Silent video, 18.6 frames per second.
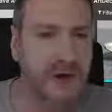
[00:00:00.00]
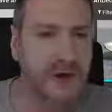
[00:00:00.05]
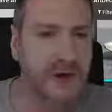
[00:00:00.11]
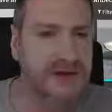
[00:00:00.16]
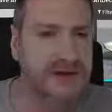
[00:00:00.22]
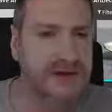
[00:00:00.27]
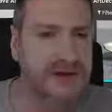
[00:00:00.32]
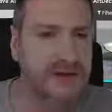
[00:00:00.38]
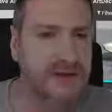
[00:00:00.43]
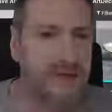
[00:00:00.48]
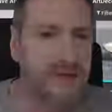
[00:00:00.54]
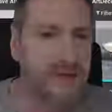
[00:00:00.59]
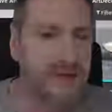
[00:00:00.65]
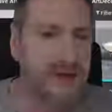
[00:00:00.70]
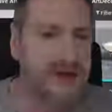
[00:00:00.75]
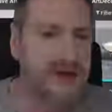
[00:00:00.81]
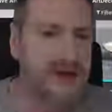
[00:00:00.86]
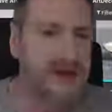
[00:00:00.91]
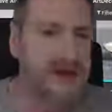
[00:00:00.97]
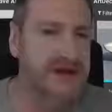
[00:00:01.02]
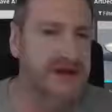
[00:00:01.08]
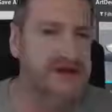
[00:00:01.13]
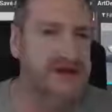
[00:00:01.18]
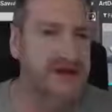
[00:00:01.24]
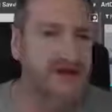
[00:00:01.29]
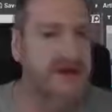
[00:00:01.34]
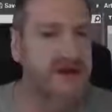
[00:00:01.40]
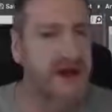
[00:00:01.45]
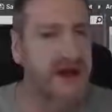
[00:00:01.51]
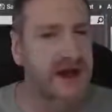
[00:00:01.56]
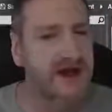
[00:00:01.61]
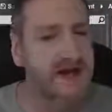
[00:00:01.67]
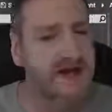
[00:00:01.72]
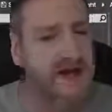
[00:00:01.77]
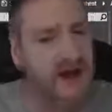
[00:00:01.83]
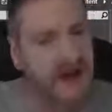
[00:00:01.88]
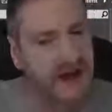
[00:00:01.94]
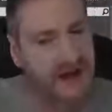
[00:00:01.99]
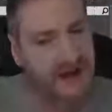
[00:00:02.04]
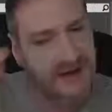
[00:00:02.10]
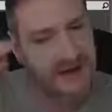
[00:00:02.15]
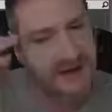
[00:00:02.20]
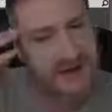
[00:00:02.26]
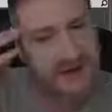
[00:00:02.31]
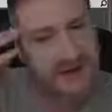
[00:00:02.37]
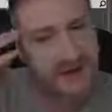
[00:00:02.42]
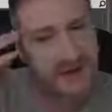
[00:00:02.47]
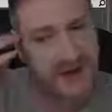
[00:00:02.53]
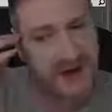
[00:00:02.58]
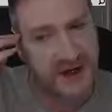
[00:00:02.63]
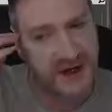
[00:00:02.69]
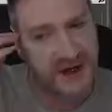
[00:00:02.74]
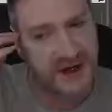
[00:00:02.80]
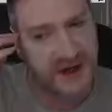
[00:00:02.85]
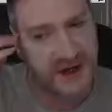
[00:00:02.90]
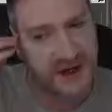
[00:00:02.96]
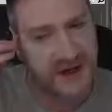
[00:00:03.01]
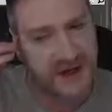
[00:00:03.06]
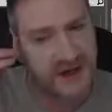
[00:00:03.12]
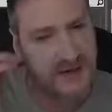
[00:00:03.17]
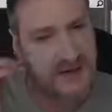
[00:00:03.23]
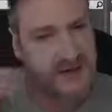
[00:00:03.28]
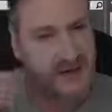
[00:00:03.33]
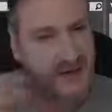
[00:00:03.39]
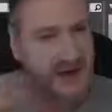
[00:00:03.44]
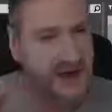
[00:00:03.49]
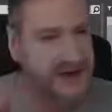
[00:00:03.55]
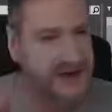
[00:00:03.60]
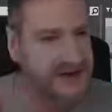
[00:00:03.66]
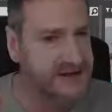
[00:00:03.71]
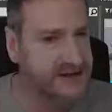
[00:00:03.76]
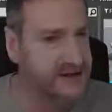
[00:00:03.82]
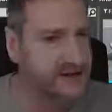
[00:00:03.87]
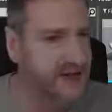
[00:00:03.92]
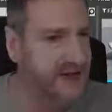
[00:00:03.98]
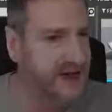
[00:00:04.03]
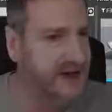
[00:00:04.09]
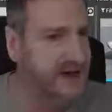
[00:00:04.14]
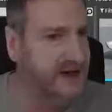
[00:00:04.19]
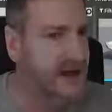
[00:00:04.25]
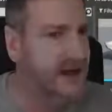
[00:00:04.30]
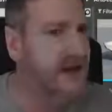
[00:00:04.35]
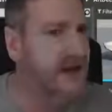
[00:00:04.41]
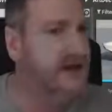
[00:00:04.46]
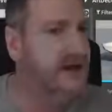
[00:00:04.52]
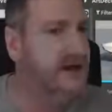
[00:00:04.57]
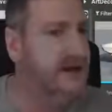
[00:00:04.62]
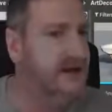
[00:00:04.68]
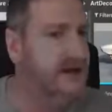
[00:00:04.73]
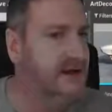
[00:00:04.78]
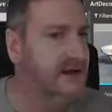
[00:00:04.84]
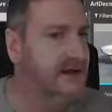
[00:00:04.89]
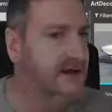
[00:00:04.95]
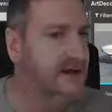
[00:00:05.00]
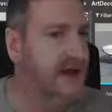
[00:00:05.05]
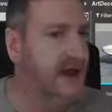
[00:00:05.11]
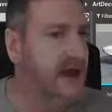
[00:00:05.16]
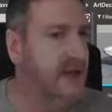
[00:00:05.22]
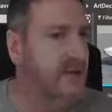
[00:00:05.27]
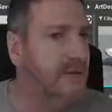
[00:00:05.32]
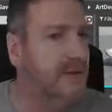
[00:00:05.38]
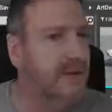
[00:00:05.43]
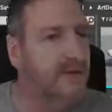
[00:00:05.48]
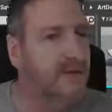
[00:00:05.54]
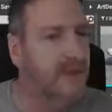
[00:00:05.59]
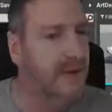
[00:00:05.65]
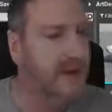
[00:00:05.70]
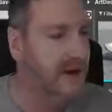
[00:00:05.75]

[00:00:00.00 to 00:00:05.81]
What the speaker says: Alright, so we do need to create, to bring in a pedestal for that lady lamp.